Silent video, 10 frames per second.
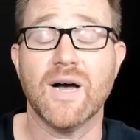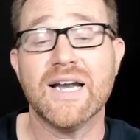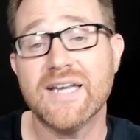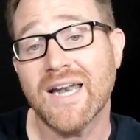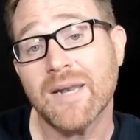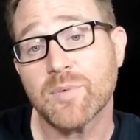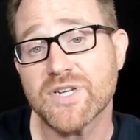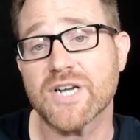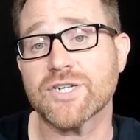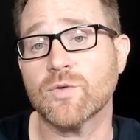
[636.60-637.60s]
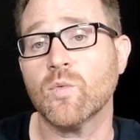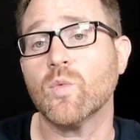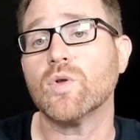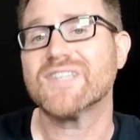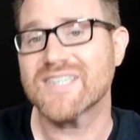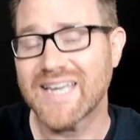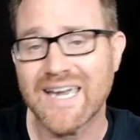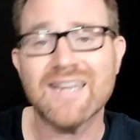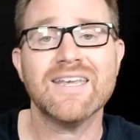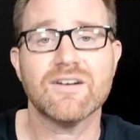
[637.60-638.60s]
Identity protection will
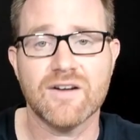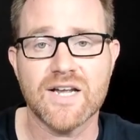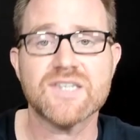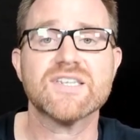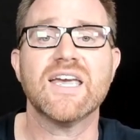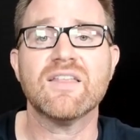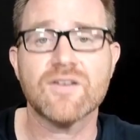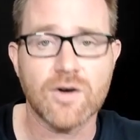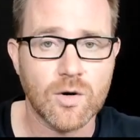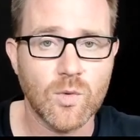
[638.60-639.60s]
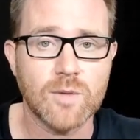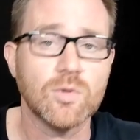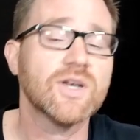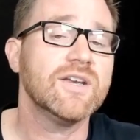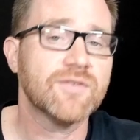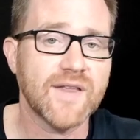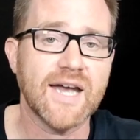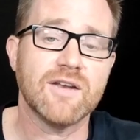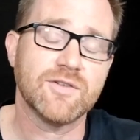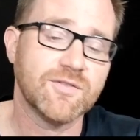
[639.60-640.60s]
scan the internet, scan the dark web looking for
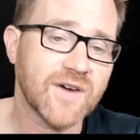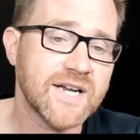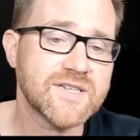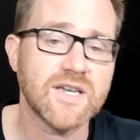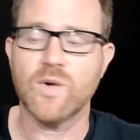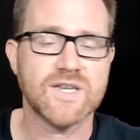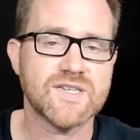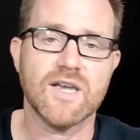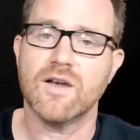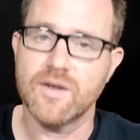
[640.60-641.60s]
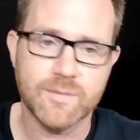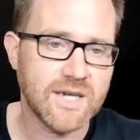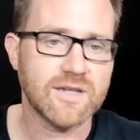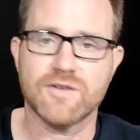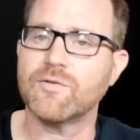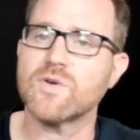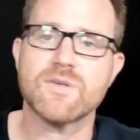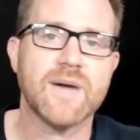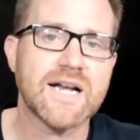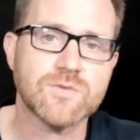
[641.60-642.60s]
that, and if it finds it, we can say immediately force
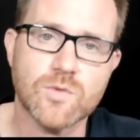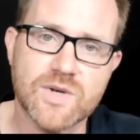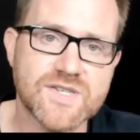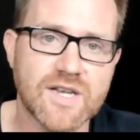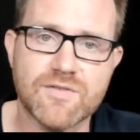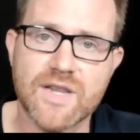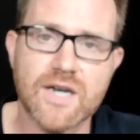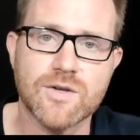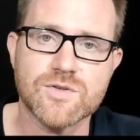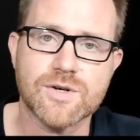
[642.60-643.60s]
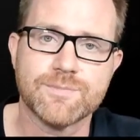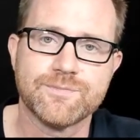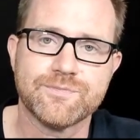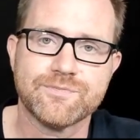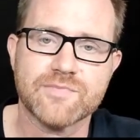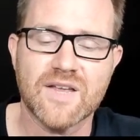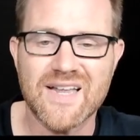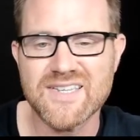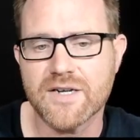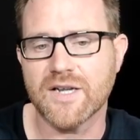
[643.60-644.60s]
a password reset for that user.
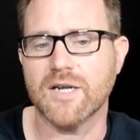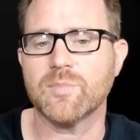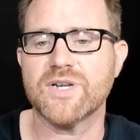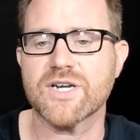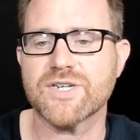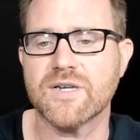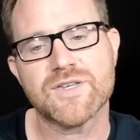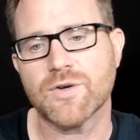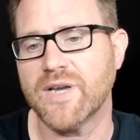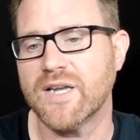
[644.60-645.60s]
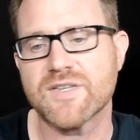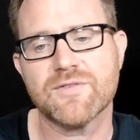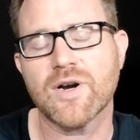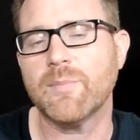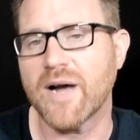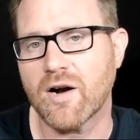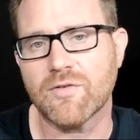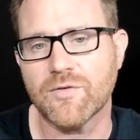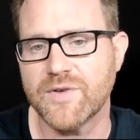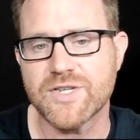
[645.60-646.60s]
That's identity protection. So again, it's a very
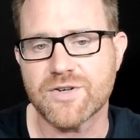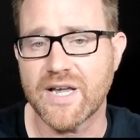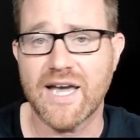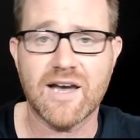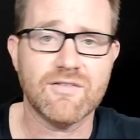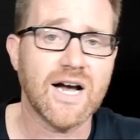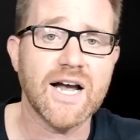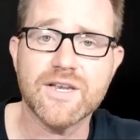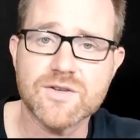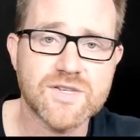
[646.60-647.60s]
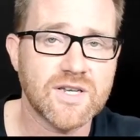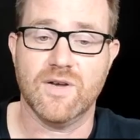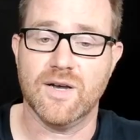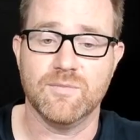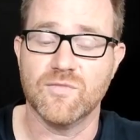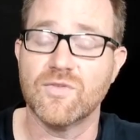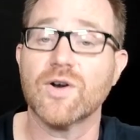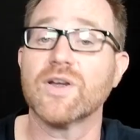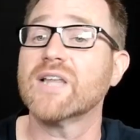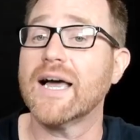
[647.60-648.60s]
powerful feature to have. I use it. I'm
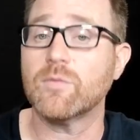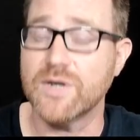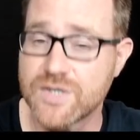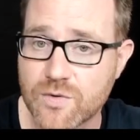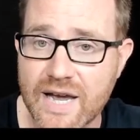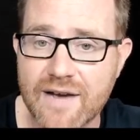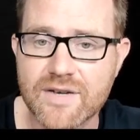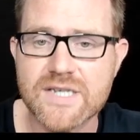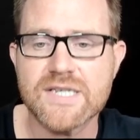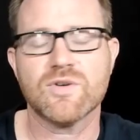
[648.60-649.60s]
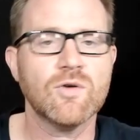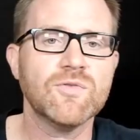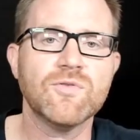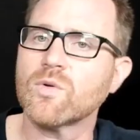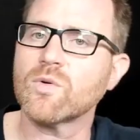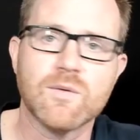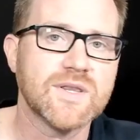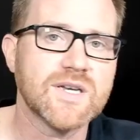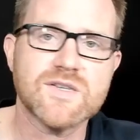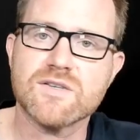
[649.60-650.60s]
very glad we do have it. Don't fool around
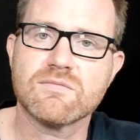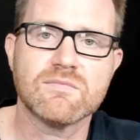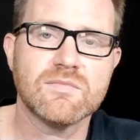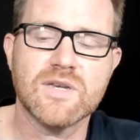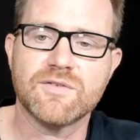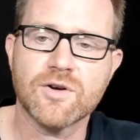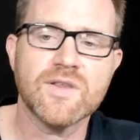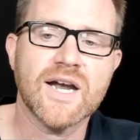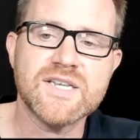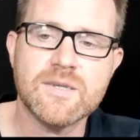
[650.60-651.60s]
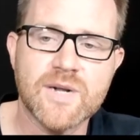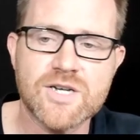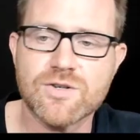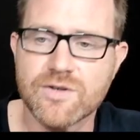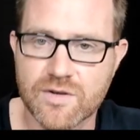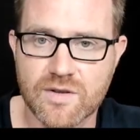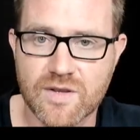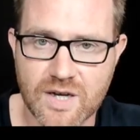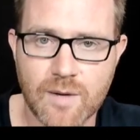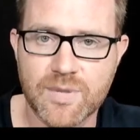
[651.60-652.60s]
with this. If you're the IT manager, you're
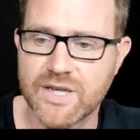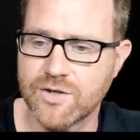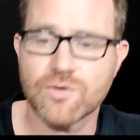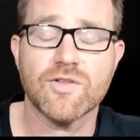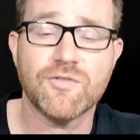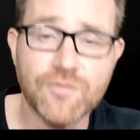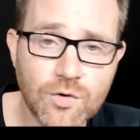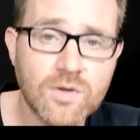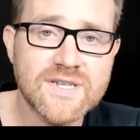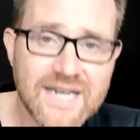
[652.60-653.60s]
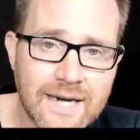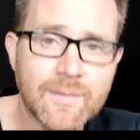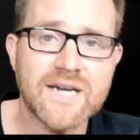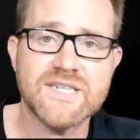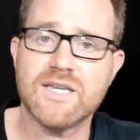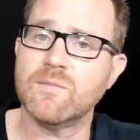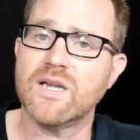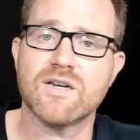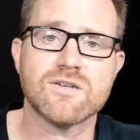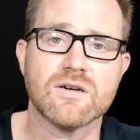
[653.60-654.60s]
the company, and you're the full-time IT
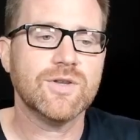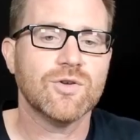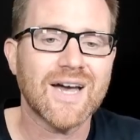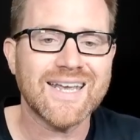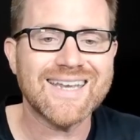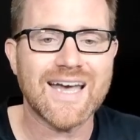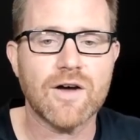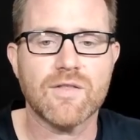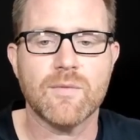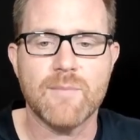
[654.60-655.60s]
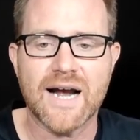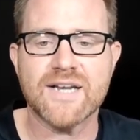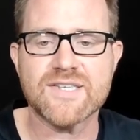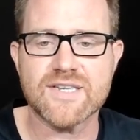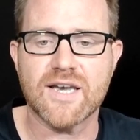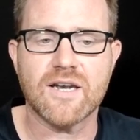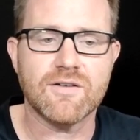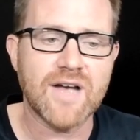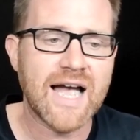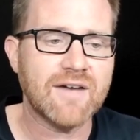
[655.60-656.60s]
manager, you got to get out of the mindset
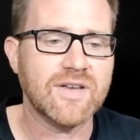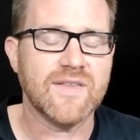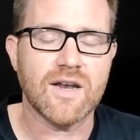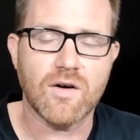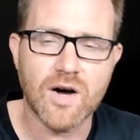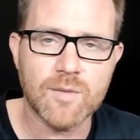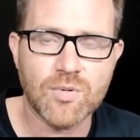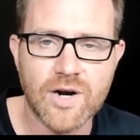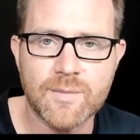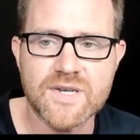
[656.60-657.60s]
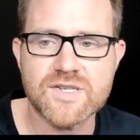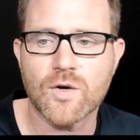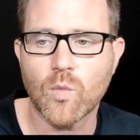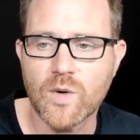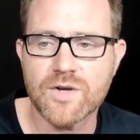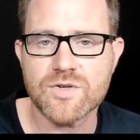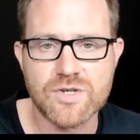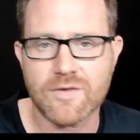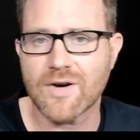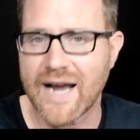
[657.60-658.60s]
of having that on-premise Windows
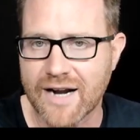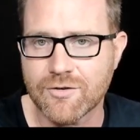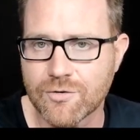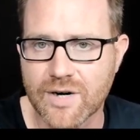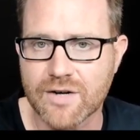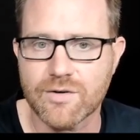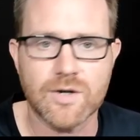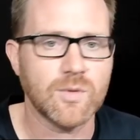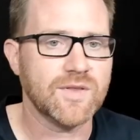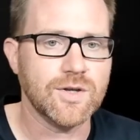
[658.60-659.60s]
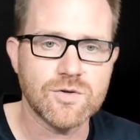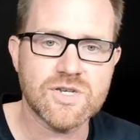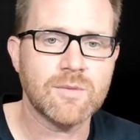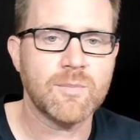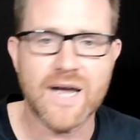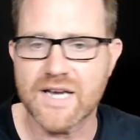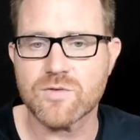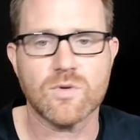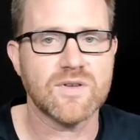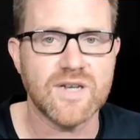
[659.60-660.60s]
Server Active Directory with a username and
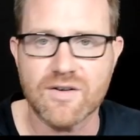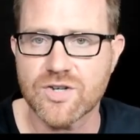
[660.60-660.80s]
password that never